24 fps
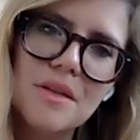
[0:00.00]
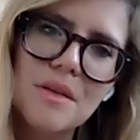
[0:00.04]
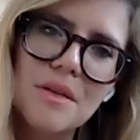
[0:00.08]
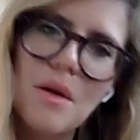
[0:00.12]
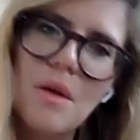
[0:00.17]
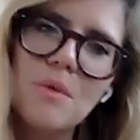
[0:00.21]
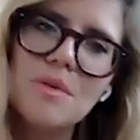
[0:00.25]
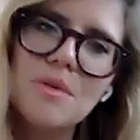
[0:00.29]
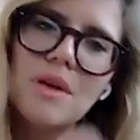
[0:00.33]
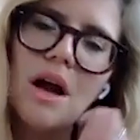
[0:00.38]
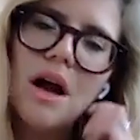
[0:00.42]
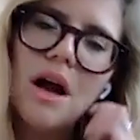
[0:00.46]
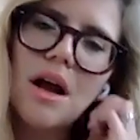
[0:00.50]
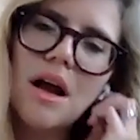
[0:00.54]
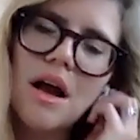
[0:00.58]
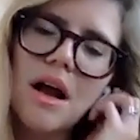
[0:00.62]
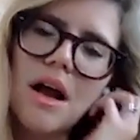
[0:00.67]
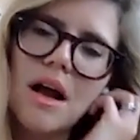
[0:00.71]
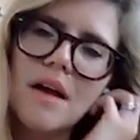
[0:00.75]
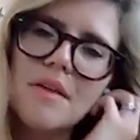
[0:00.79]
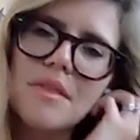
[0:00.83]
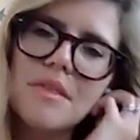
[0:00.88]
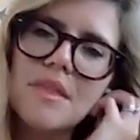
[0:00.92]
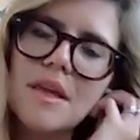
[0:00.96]
So
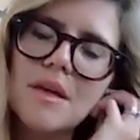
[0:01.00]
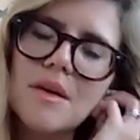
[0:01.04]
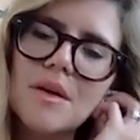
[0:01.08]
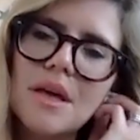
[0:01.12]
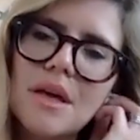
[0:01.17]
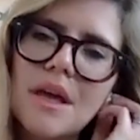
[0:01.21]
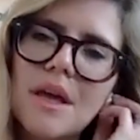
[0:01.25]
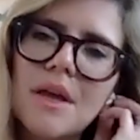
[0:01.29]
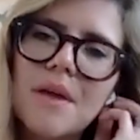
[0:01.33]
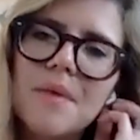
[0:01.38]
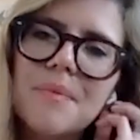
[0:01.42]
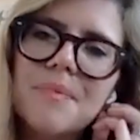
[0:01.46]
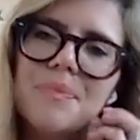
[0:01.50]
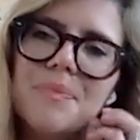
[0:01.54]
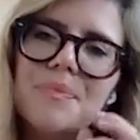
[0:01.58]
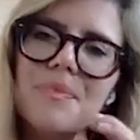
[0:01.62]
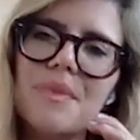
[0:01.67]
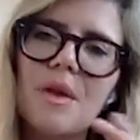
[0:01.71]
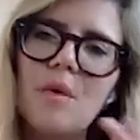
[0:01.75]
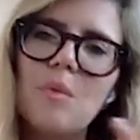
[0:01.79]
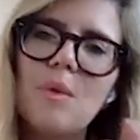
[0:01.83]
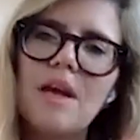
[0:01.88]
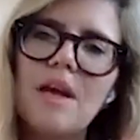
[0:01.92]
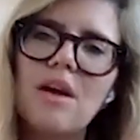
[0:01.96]
I think
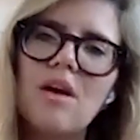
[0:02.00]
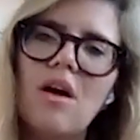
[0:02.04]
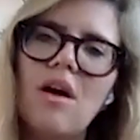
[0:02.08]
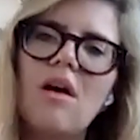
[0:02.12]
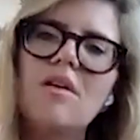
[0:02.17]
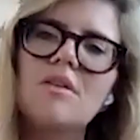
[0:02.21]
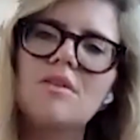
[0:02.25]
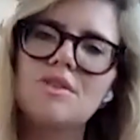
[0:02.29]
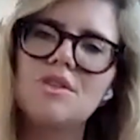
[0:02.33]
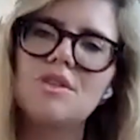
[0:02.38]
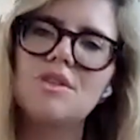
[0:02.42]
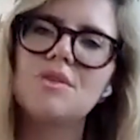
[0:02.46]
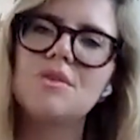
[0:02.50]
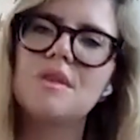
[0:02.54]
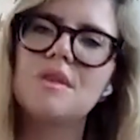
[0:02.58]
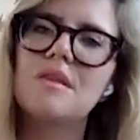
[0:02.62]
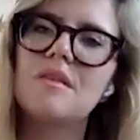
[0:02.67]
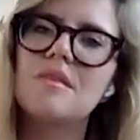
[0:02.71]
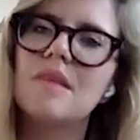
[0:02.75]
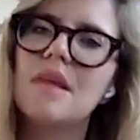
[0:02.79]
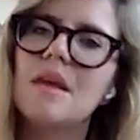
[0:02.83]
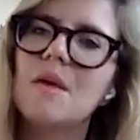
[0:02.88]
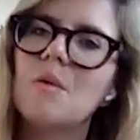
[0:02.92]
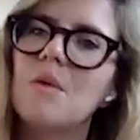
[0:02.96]
we can't do
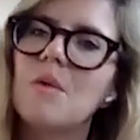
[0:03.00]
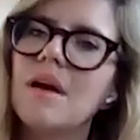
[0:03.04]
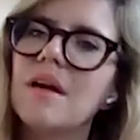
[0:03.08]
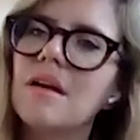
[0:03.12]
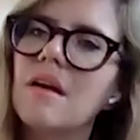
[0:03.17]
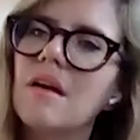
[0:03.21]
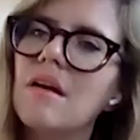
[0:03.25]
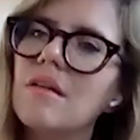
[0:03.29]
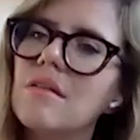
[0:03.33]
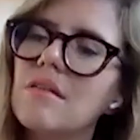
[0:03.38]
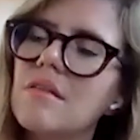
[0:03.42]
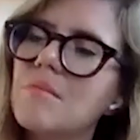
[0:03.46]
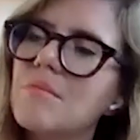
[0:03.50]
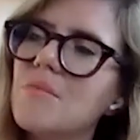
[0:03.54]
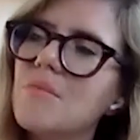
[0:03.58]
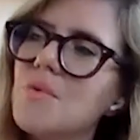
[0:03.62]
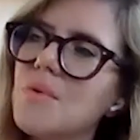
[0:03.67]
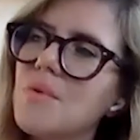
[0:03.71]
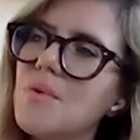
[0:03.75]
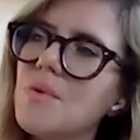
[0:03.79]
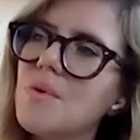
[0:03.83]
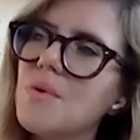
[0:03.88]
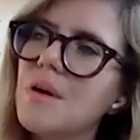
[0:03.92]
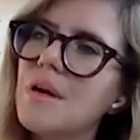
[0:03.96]
this thing where girls are
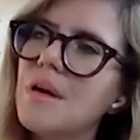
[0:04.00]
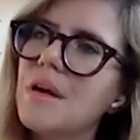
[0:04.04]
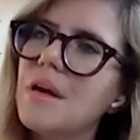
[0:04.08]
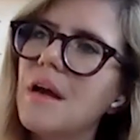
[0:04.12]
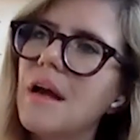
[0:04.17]
more